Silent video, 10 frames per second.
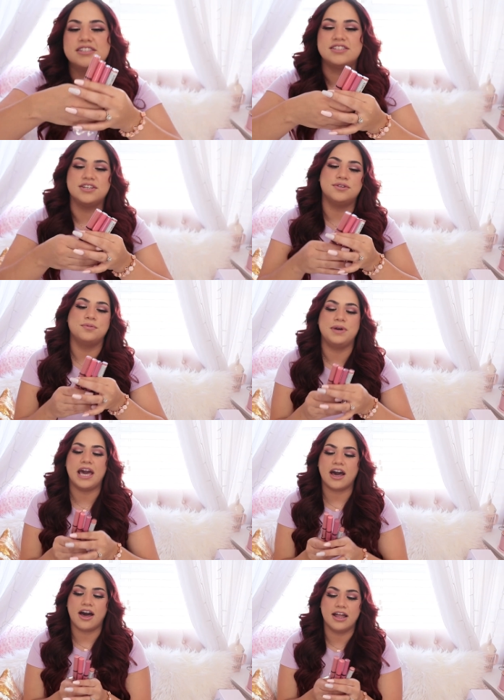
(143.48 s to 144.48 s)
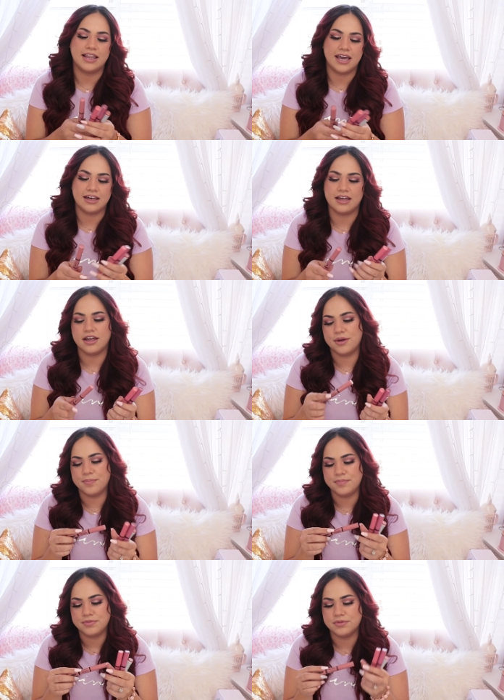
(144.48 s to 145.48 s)
So we got like
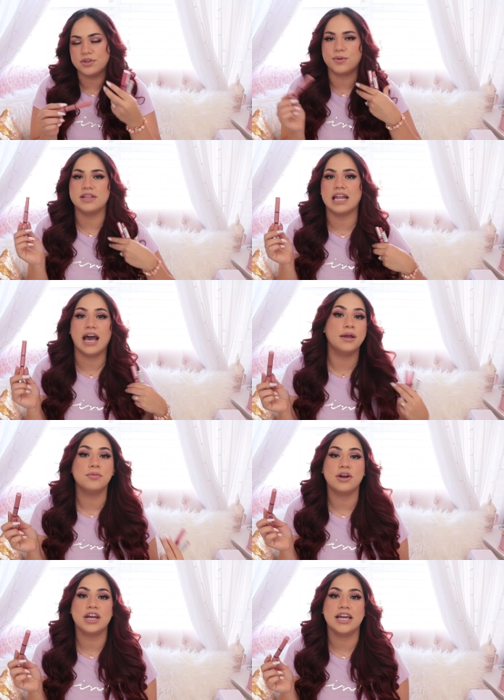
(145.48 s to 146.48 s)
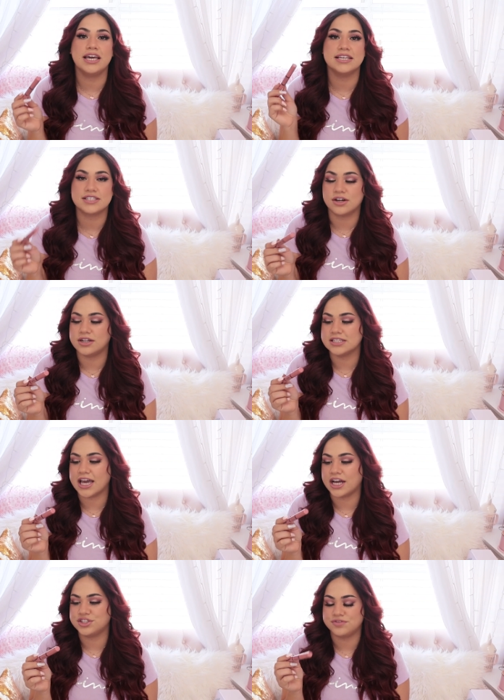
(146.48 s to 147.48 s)
um, the one that I'm wearing is called
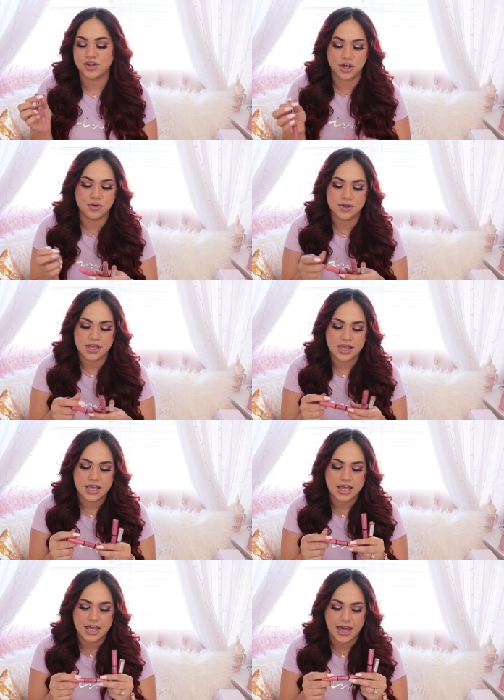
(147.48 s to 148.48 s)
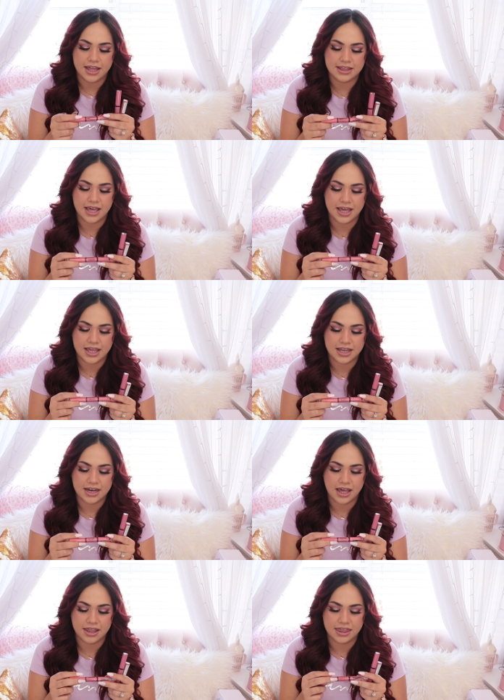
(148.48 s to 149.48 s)
Cash Flow. And
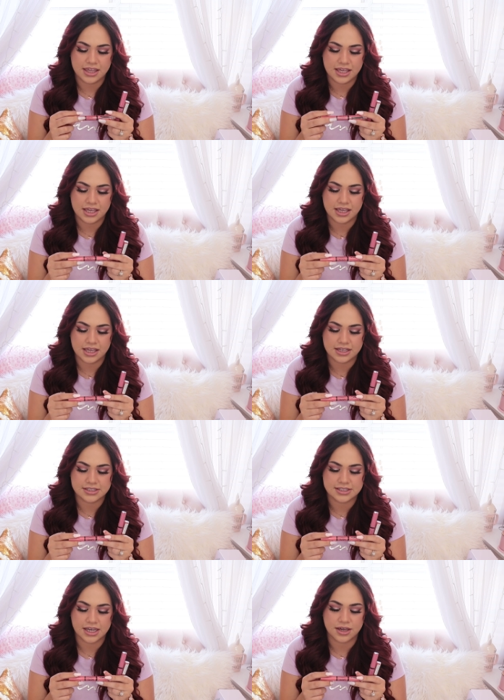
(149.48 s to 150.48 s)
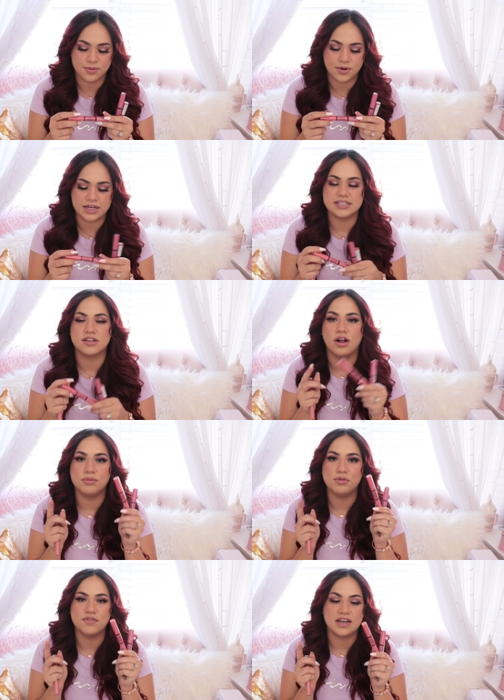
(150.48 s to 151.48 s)
then the second one is
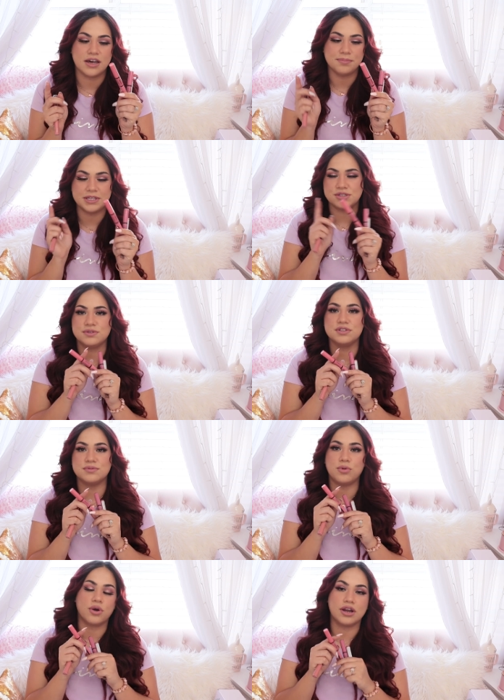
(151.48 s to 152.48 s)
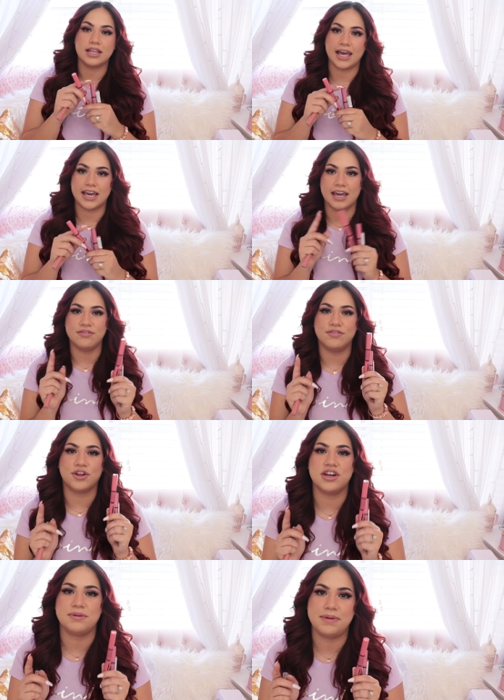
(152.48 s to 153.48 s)
called Moving Up. This one's more like a
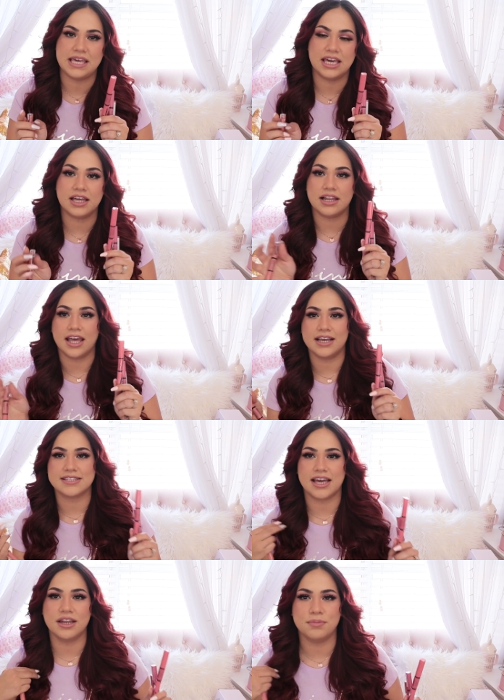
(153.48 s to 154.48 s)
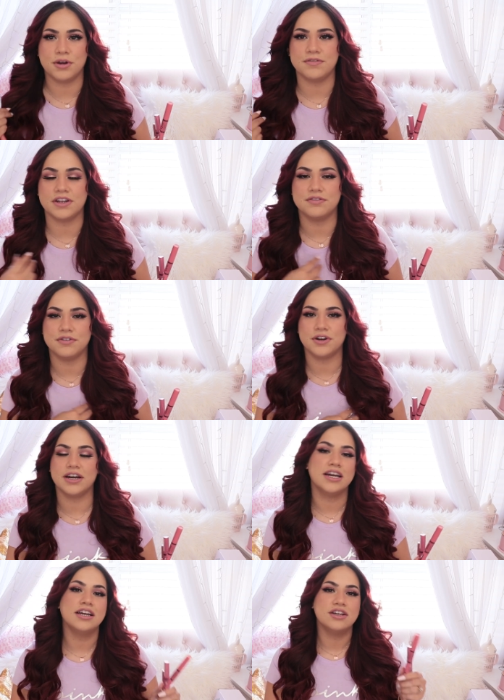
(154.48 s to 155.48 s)
flirty pink. Like it's kind of perfect
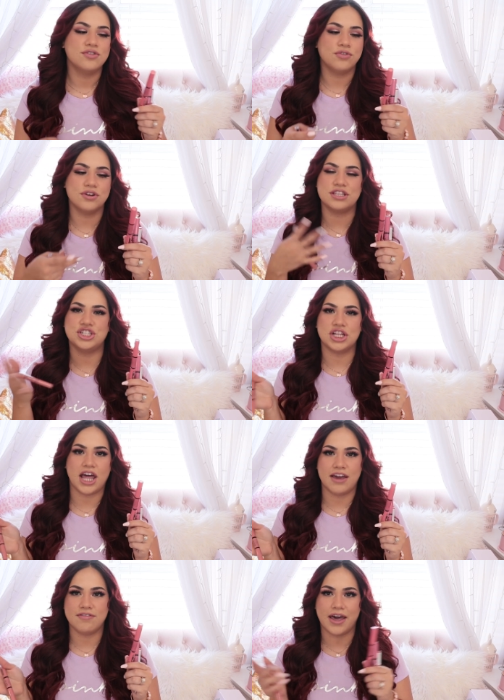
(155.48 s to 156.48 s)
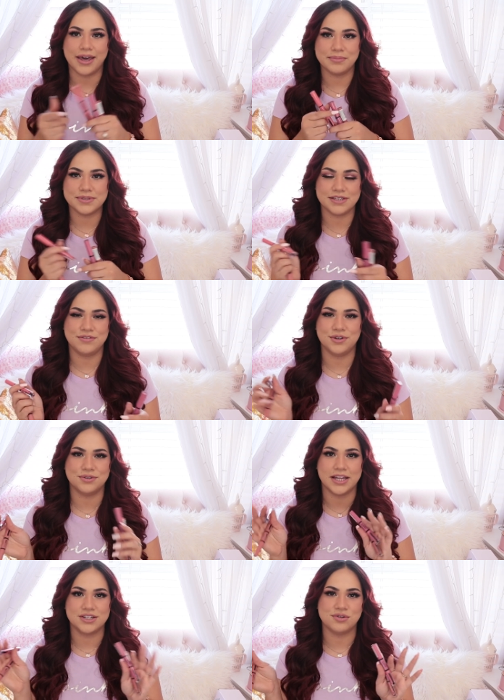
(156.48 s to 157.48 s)
for 4th of July vibes if you
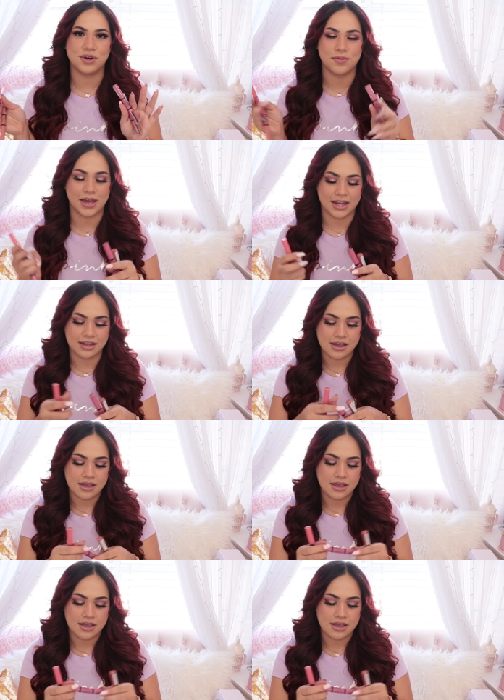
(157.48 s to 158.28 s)
don't like to wear red.